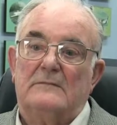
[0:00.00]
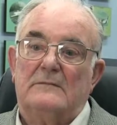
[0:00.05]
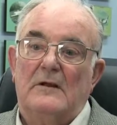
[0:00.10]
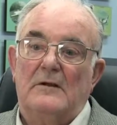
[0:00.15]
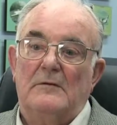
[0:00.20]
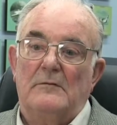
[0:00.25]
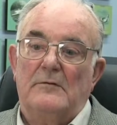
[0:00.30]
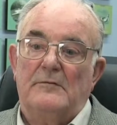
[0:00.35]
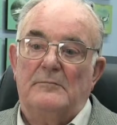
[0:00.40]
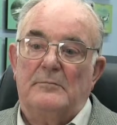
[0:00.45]

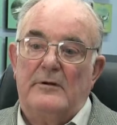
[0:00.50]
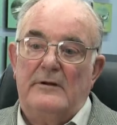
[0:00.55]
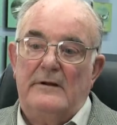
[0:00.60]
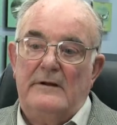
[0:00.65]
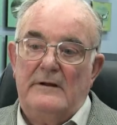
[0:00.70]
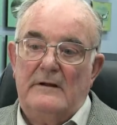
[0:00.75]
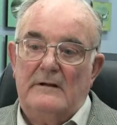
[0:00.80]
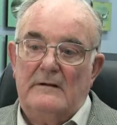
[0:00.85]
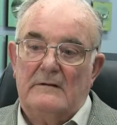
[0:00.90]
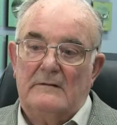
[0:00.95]
It would
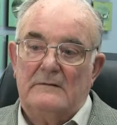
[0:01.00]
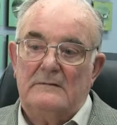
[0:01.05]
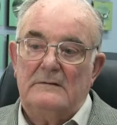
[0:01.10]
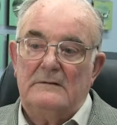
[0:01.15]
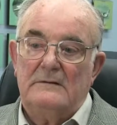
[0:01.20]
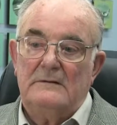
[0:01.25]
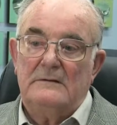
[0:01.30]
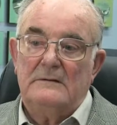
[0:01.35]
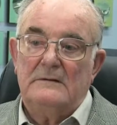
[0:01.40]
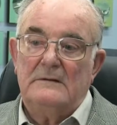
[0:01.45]
be
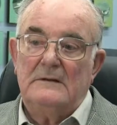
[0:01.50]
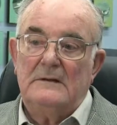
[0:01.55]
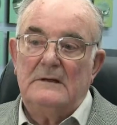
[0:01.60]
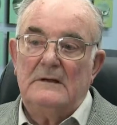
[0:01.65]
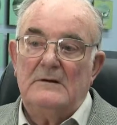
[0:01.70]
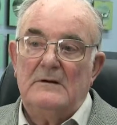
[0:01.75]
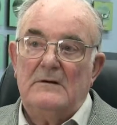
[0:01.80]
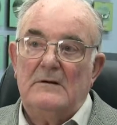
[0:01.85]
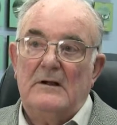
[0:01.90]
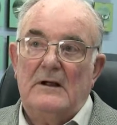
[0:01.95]

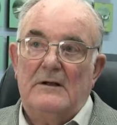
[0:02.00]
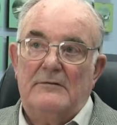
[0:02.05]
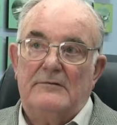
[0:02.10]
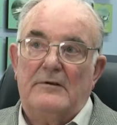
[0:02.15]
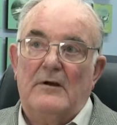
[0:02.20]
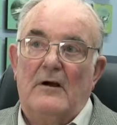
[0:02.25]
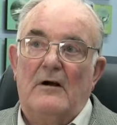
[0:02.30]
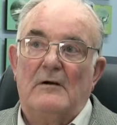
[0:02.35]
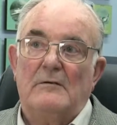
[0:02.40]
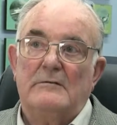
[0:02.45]
if
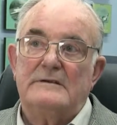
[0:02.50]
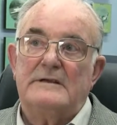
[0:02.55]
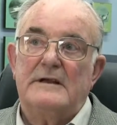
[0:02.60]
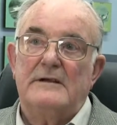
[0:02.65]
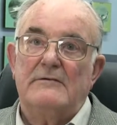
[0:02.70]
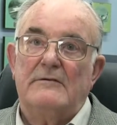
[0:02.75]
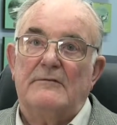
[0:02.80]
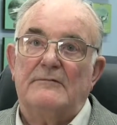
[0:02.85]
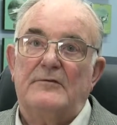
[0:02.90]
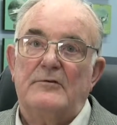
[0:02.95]
I was
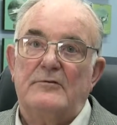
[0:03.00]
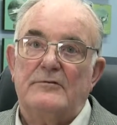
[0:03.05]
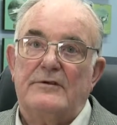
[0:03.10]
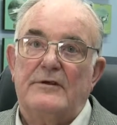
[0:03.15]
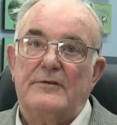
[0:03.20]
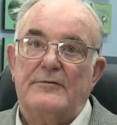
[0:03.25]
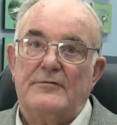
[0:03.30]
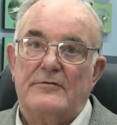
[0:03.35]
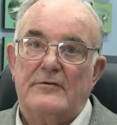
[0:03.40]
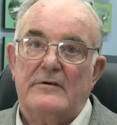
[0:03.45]
here at
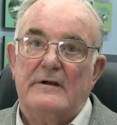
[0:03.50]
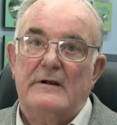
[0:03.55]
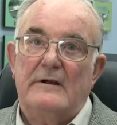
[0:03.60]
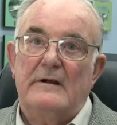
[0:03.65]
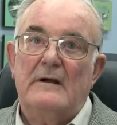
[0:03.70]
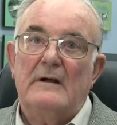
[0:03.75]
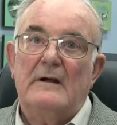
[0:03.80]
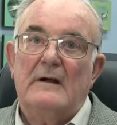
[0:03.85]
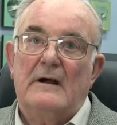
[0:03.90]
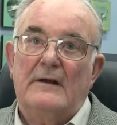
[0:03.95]
43,
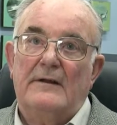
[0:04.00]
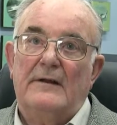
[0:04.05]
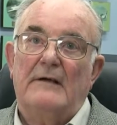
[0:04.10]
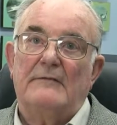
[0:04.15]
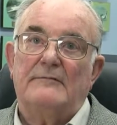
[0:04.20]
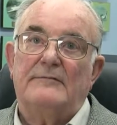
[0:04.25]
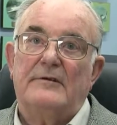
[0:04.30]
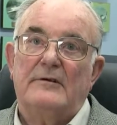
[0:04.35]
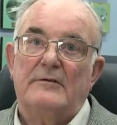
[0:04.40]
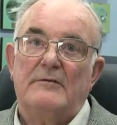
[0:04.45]
and
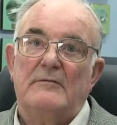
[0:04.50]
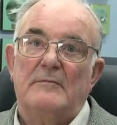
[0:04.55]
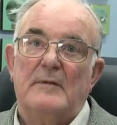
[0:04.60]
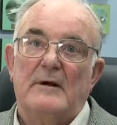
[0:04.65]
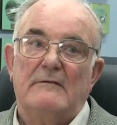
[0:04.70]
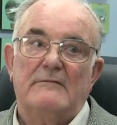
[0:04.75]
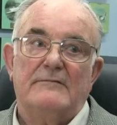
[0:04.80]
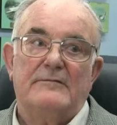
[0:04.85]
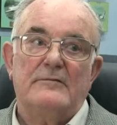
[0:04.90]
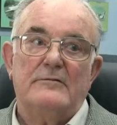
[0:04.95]
that flew
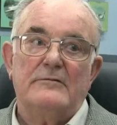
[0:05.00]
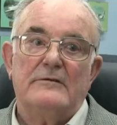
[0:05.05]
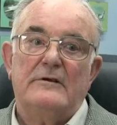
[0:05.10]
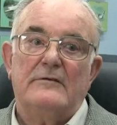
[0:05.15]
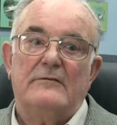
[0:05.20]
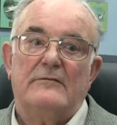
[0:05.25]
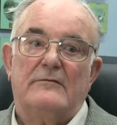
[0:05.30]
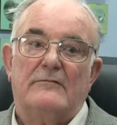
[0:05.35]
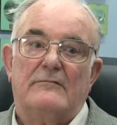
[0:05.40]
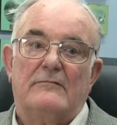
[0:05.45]
about
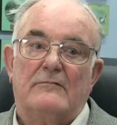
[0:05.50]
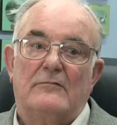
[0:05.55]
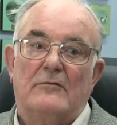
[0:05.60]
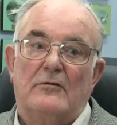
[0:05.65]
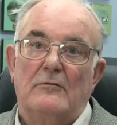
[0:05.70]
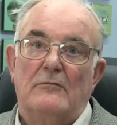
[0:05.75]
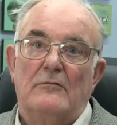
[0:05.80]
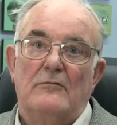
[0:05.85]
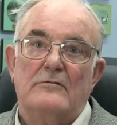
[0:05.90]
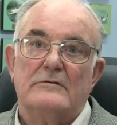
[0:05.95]

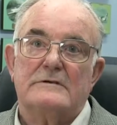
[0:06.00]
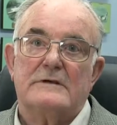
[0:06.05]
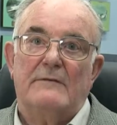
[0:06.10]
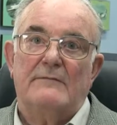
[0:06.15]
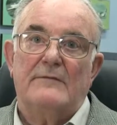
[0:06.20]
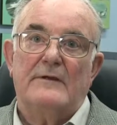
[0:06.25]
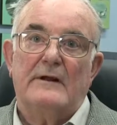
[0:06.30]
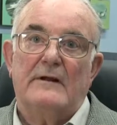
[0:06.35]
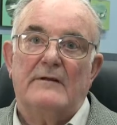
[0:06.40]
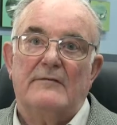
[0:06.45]
42 or
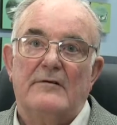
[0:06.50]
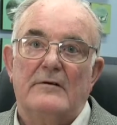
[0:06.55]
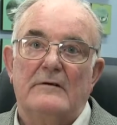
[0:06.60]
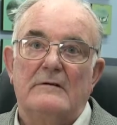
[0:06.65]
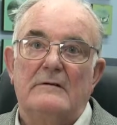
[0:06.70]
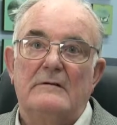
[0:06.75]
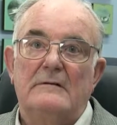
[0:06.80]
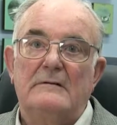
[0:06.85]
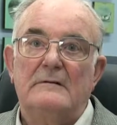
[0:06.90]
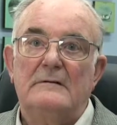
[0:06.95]
something.
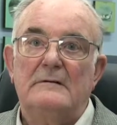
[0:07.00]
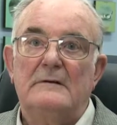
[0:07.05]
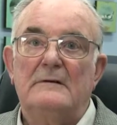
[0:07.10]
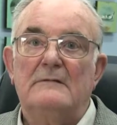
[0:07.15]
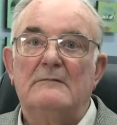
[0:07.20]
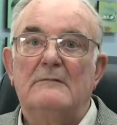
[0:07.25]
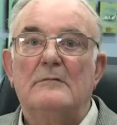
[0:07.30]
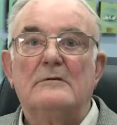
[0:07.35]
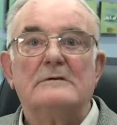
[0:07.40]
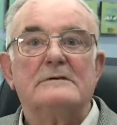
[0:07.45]
1940.
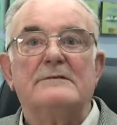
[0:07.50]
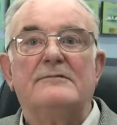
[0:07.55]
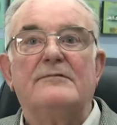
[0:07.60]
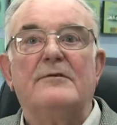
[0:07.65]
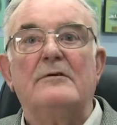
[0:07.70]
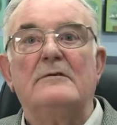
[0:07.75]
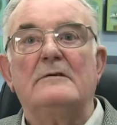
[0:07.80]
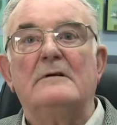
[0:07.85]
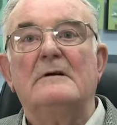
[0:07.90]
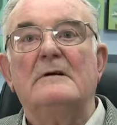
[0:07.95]

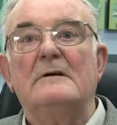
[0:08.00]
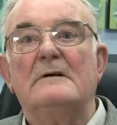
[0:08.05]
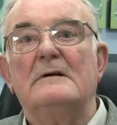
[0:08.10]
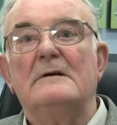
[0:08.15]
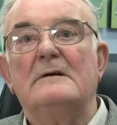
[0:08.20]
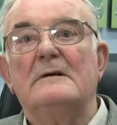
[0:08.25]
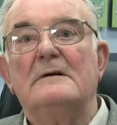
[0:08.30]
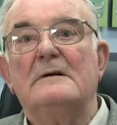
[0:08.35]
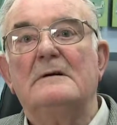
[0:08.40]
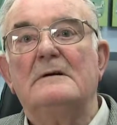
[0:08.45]

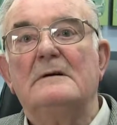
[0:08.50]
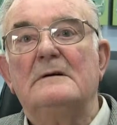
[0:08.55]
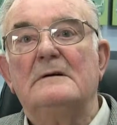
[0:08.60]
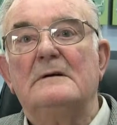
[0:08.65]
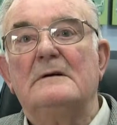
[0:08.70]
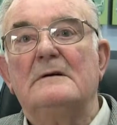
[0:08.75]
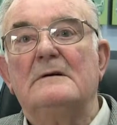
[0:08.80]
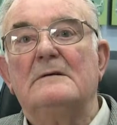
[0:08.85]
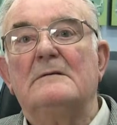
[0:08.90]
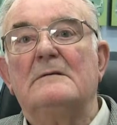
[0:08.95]
November
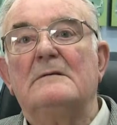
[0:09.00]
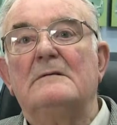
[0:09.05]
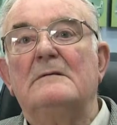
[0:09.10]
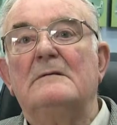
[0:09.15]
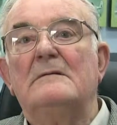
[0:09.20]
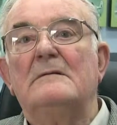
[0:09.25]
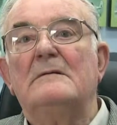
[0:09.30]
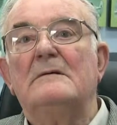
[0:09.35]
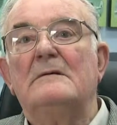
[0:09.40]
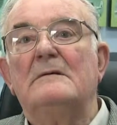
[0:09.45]
40 was the
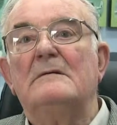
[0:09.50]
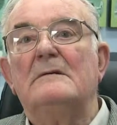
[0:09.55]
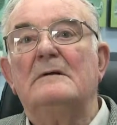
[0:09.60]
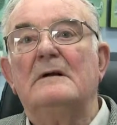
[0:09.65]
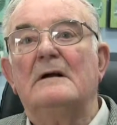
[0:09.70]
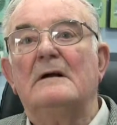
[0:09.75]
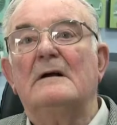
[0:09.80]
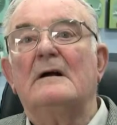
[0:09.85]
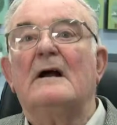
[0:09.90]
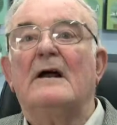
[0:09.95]
first flight.
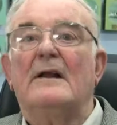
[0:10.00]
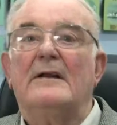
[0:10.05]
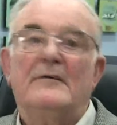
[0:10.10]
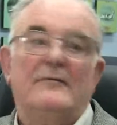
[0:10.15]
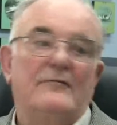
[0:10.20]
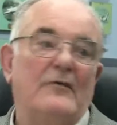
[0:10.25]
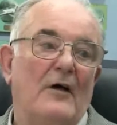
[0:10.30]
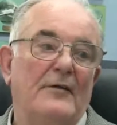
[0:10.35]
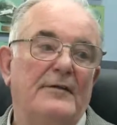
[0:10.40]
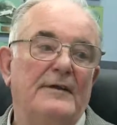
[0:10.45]
Yeah,
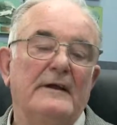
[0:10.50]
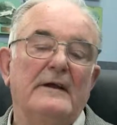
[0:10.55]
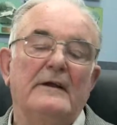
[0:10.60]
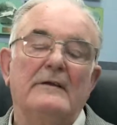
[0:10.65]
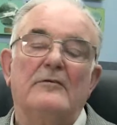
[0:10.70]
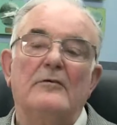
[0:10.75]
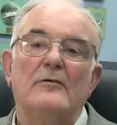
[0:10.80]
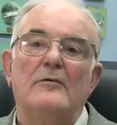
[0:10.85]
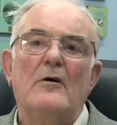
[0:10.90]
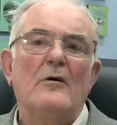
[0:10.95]
and I think
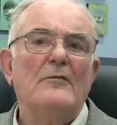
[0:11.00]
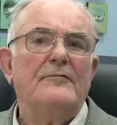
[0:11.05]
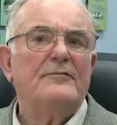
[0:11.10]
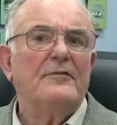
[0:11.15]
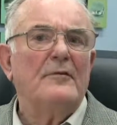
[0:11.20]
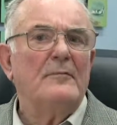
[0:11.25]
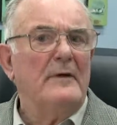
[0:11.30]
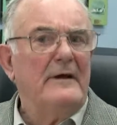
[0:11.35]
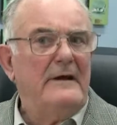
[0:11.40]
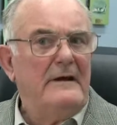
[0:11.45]
it took off
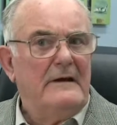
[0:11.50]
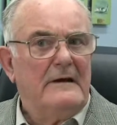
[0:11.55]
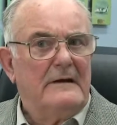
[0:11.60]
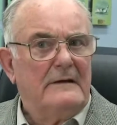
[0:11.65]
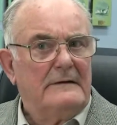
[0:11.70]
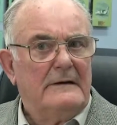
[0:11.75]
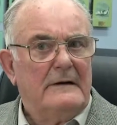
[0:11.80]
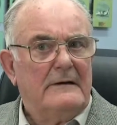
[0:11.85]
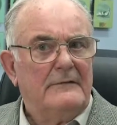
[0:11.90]
from here.